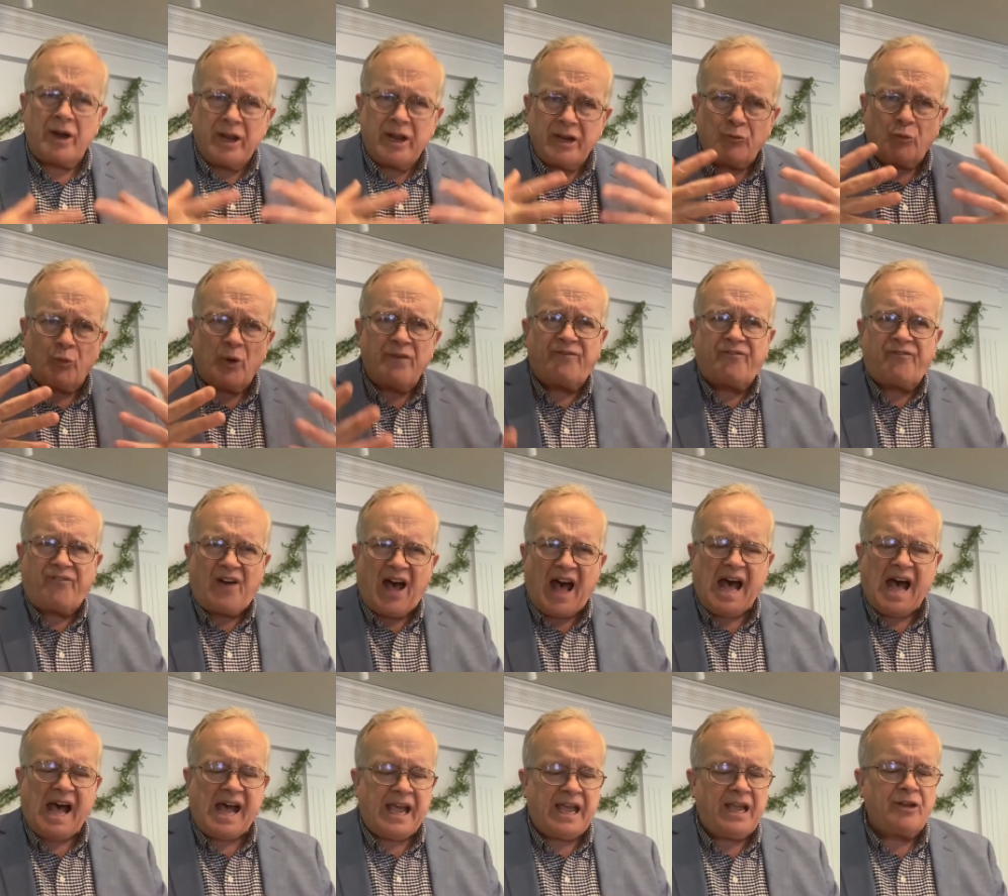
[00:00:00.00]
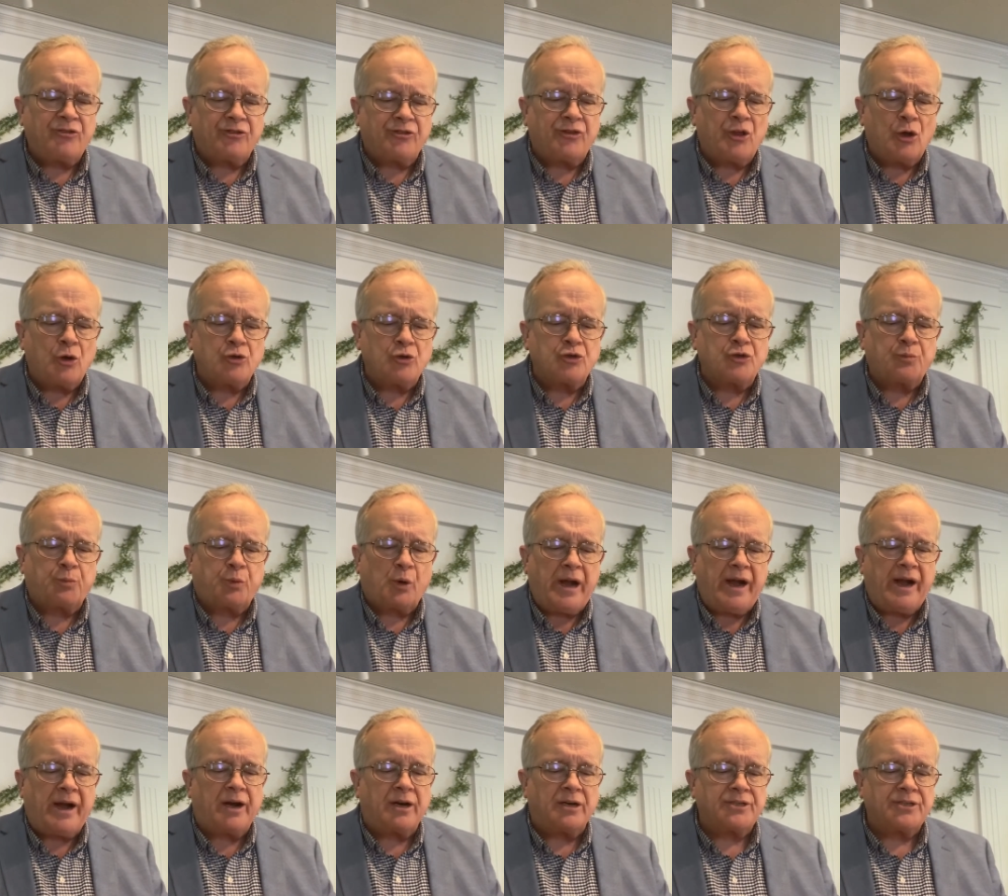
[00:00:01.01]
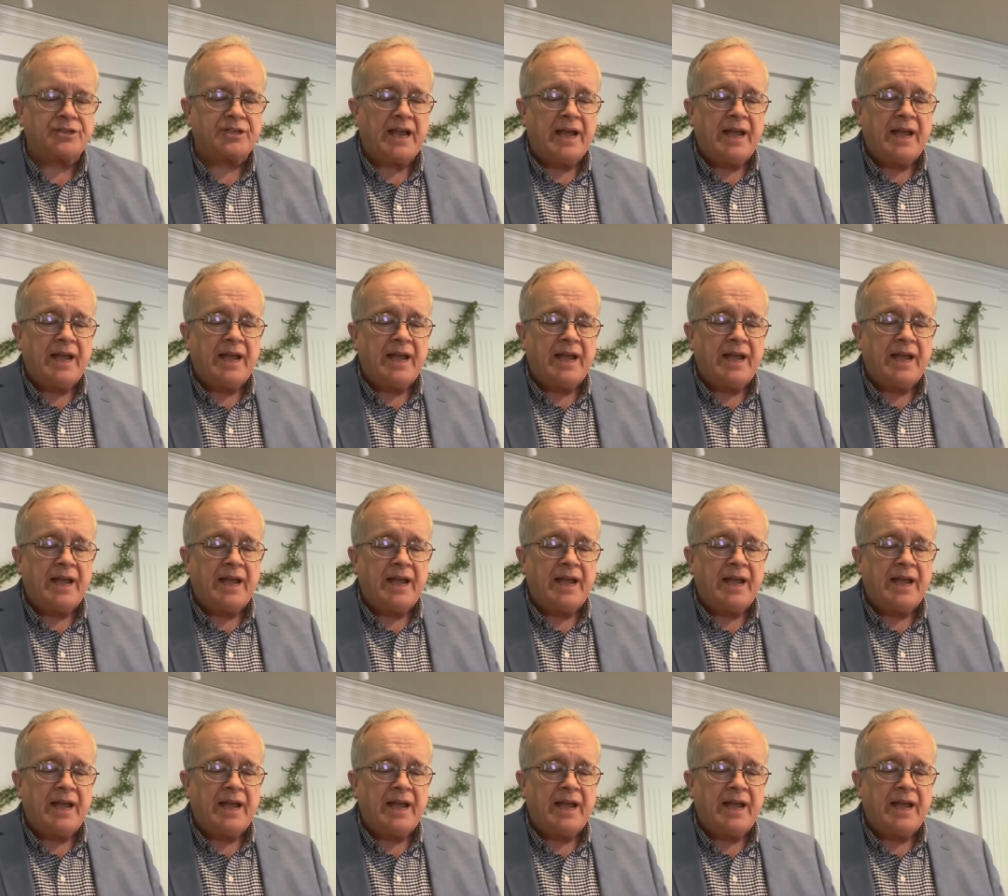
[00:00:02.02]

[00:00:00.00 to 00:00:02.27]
It refines those prayers.